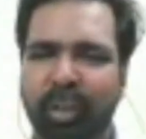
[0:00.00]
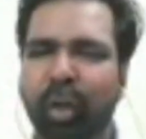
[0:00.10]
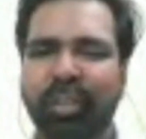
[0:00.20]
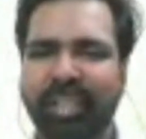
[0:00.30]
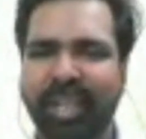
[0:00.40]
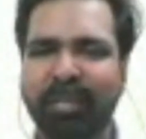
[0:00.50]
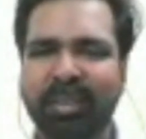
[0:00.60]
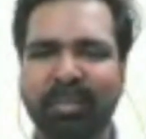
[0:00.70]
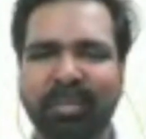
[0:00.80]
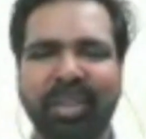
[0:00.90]
not
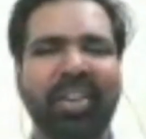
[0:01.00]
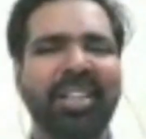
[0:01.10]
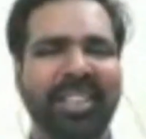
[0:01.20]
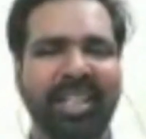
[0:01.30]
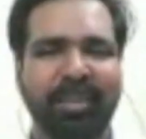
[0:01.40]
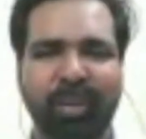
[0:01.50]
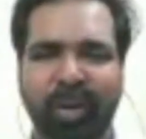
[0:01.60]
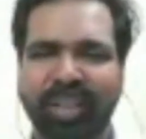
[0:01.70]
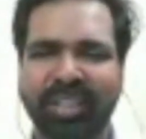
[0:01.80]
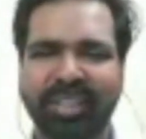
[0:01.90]
James, but Ruskin
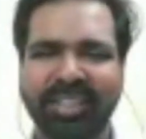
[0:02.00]
Bond.